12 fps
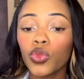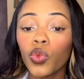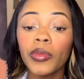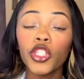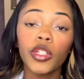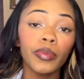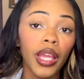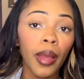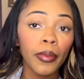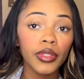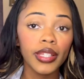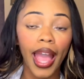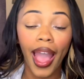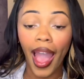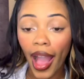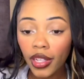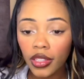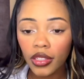women should be able to
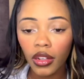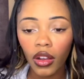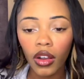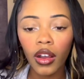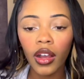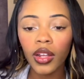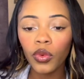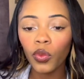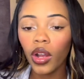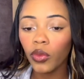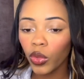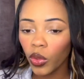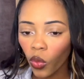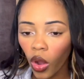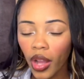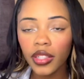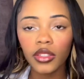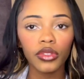act on what we
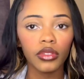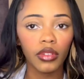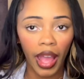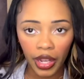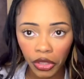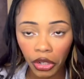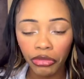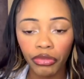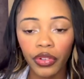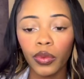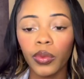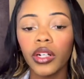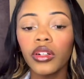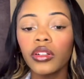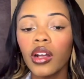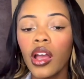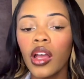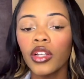want, act on free will,
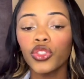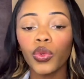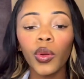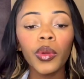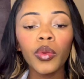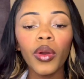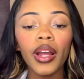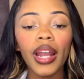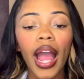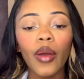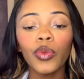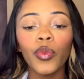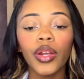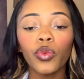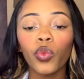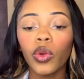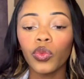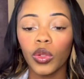do what we want, how we want, and
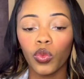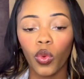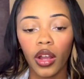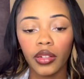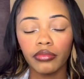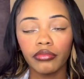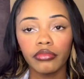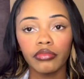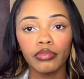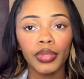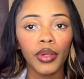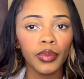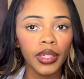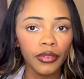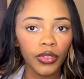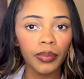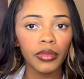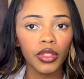when we want but we
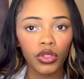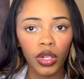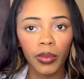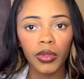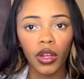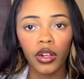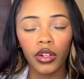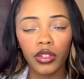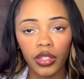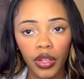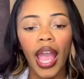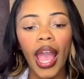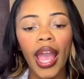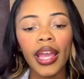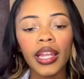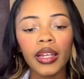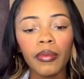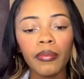flip the script on ourselves.
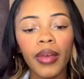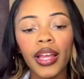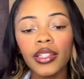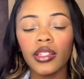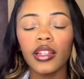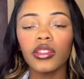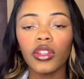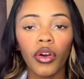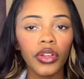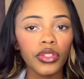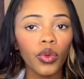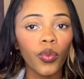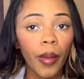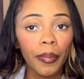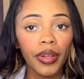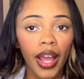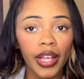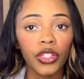And men tend to also
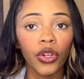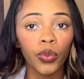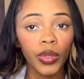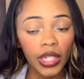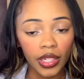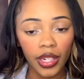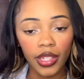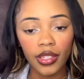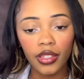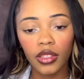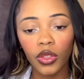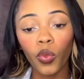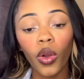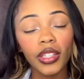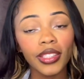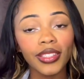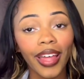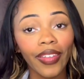weaponize our weakness, the
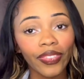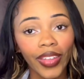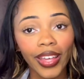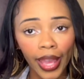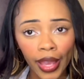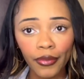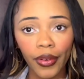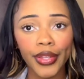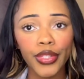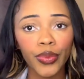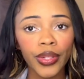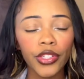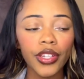one that they gave us, which